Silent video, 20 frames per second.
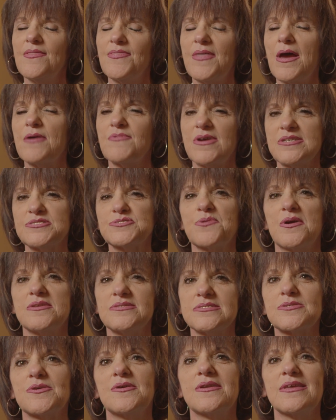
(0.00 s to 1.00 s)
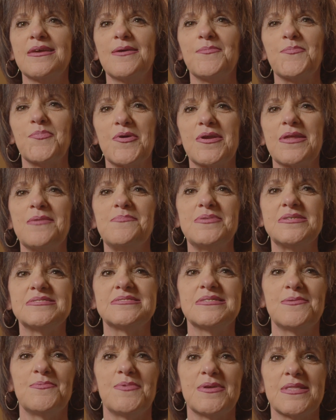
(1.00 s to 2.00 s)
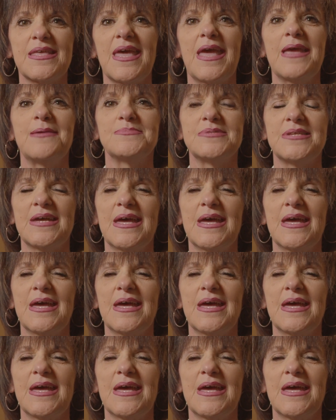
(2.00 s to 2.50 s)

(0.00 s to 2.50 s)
that restaurant's going to get pretty busy with game